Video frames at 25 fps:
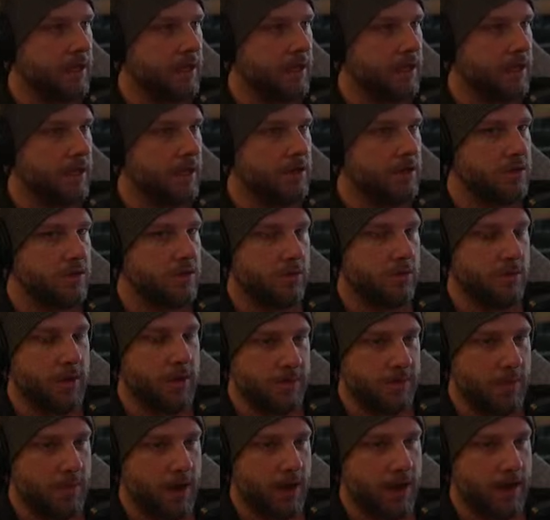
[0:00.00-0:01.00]
so
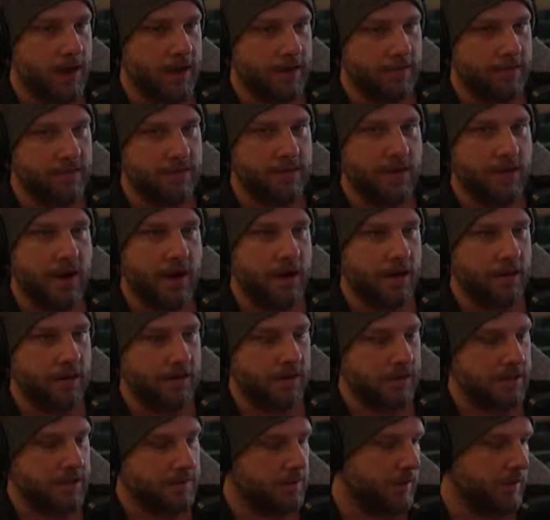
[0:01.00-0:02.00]
much behind the fog,
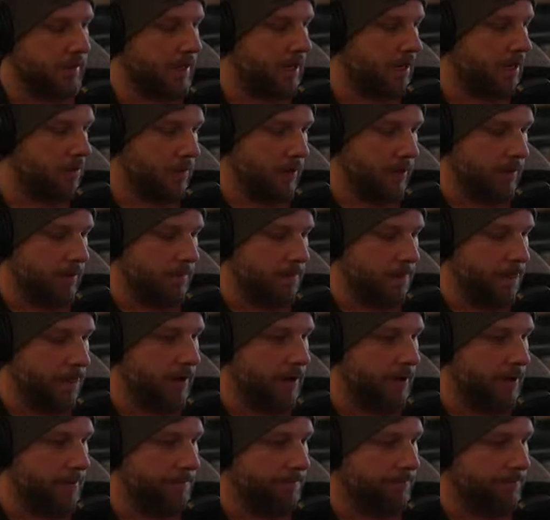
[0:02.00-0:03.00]
let's put it that way.
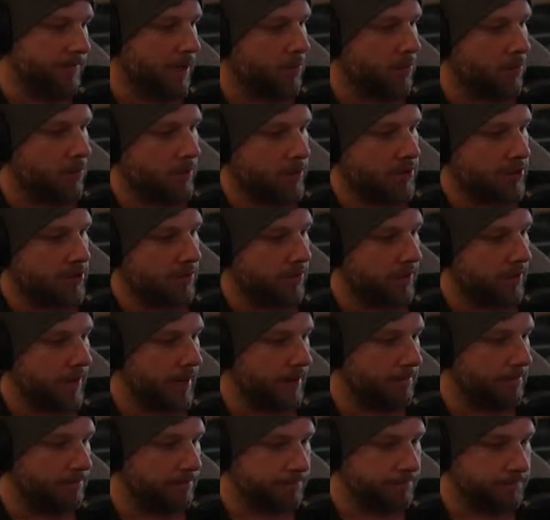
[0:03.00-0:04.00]
And I want to show that
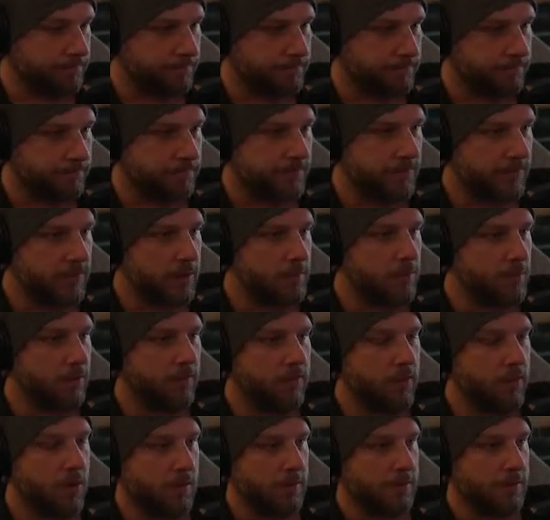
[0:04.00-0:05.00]

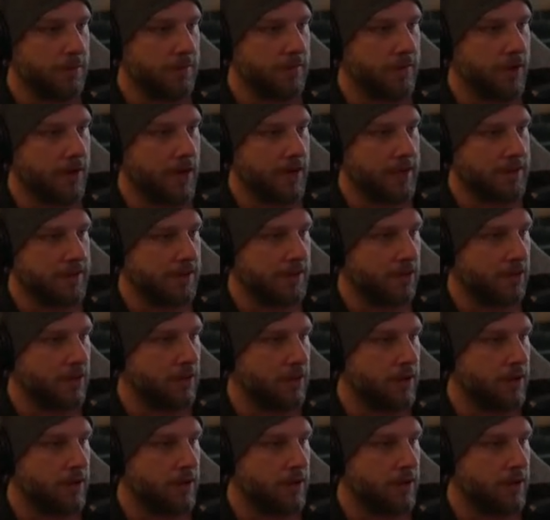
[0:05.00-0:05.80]
before we move on. So